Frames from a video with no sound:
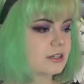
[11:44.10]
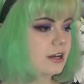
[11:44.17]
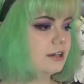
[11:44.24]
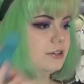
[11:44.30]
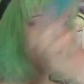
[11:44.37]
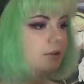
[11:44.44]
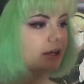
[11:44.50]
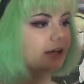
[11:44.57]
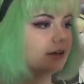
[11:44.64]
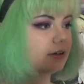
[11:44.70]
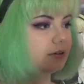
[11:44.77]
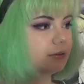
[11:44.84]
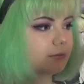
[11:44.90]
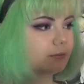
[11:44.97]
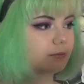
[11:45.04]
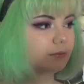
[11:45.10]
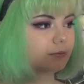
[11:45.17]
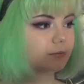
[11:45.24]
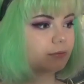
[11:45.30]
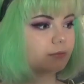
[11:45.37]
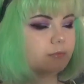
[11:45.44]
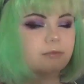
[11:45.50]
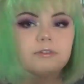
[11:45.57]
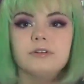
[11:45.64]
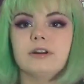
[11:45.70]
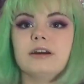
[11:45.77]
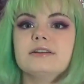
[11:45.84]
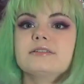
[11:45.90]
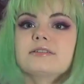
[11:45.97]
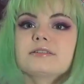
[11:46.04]
I do like.
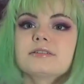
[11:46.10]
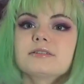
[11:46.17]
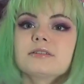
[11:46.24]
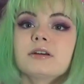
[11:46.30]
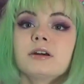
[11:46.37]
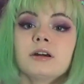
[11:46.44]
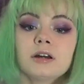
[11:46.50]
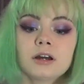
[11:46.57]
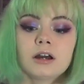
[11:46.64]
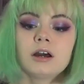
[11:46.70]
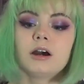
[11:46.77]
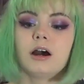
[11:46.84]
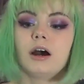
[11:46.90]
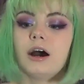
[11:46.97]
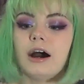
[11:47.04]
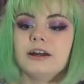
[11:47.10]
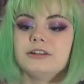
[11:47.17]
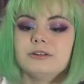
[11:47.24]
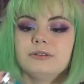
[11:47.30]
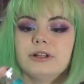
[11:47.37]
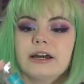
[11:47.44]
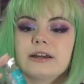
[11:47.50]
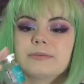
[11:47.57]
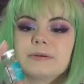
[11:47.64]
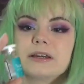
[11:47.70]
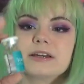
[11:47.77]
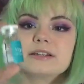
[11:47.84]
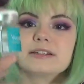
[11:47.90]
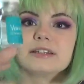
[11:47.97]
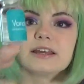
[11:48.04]
Nice. I do like
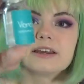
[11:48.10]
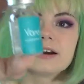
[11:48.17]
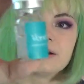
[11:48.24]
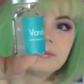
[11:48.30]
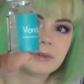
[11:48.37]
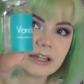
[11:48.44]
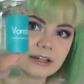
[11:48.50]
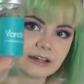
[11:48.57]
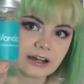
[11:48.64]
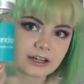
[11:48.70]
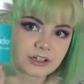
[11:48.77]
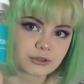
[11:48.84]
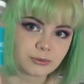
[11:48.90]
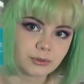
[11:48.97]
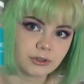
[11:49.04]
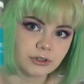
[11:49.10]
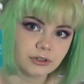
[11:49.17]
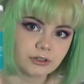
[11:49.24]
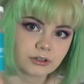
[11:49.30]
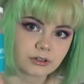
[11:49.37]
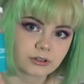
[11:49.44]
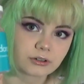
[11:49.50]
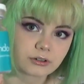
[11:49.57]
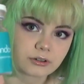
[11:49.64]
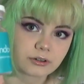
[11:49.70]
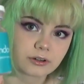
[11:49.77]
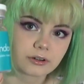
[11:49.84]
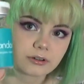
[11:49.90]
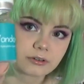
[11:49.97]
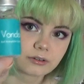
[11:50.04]
because they come in an actual
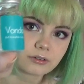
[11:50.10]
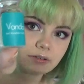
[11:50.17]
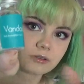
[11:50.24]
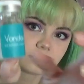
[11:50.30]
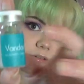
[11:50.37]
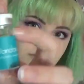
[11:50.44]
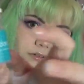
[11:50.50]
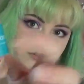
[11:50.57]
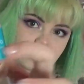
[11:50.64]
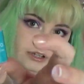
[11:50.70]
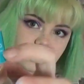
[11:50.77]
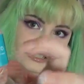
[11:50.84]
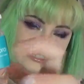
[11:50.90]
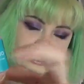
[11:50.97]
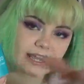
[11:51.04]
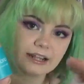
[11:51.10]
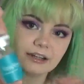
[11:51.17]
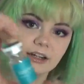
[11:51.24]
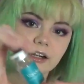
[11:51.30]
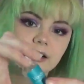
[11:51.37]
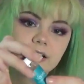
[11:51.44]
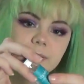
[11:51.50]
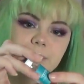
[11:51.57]
container